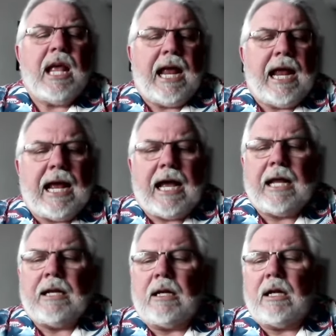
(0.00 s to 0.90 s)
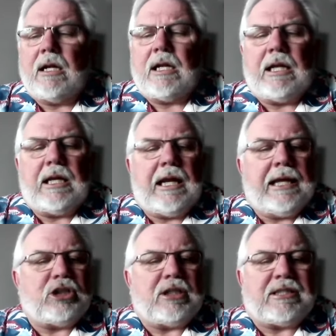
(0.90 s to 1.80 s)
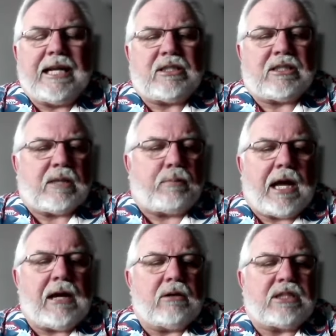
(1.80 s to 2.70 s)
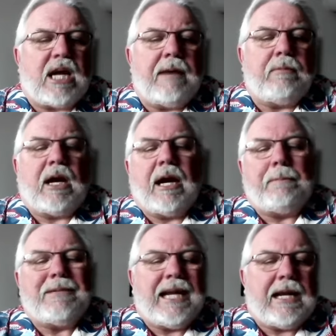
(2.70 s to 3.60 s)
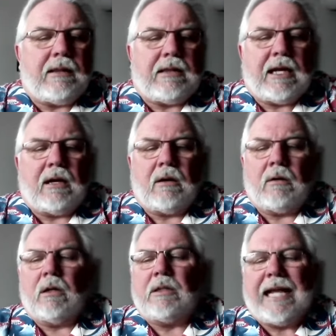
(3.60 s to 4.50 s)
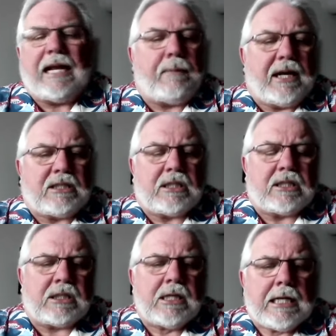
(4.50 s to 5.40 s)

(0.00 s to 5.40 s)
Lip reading: and it just takes the suppliers time to update their databases.